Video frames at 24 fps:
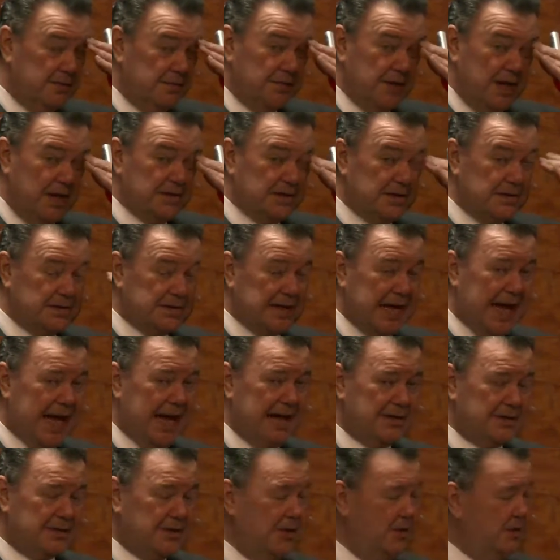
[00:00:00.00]
Jesus
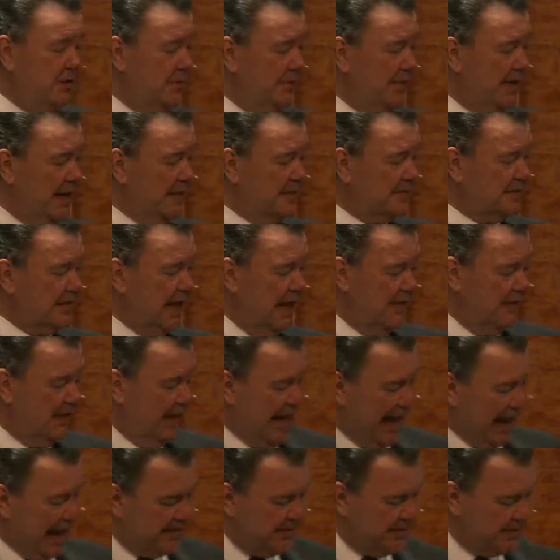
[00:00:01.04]
asked, Who do men say that
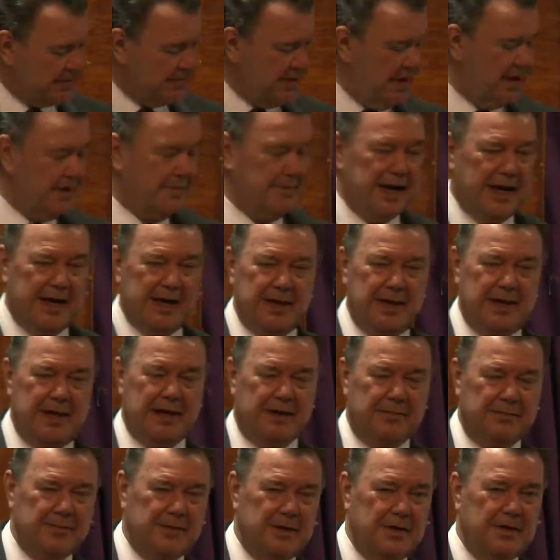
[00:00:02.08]
I, the Son of Man,
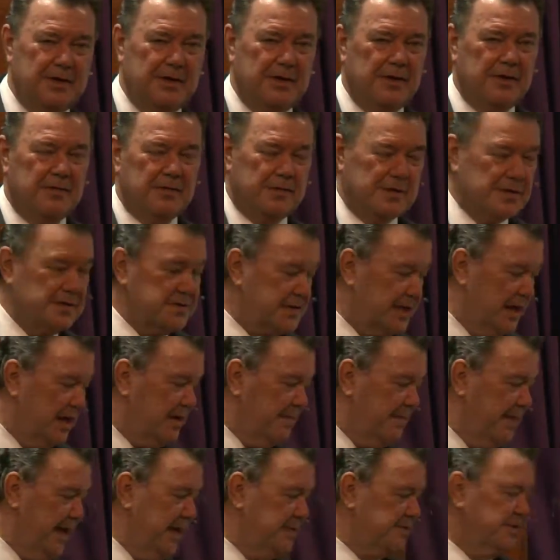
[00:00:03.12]
am? Well, the Son
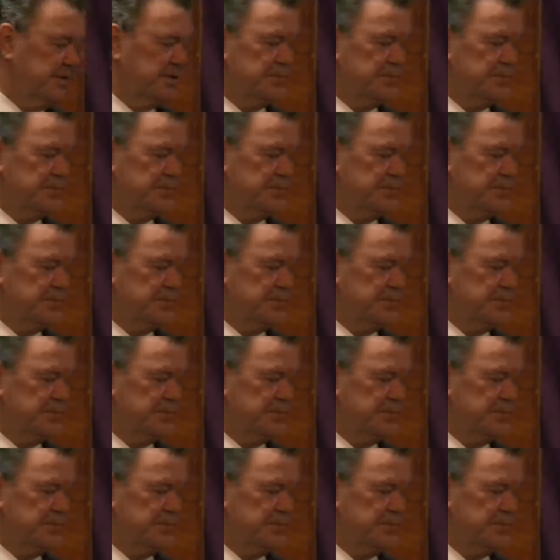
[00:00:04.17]
of Man is the